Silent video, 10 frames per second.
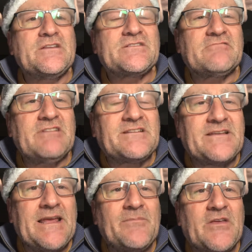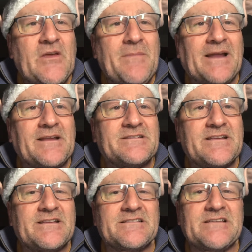to redeem
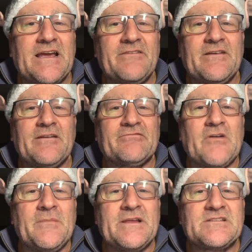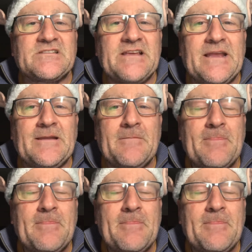humanity and save it from its sin.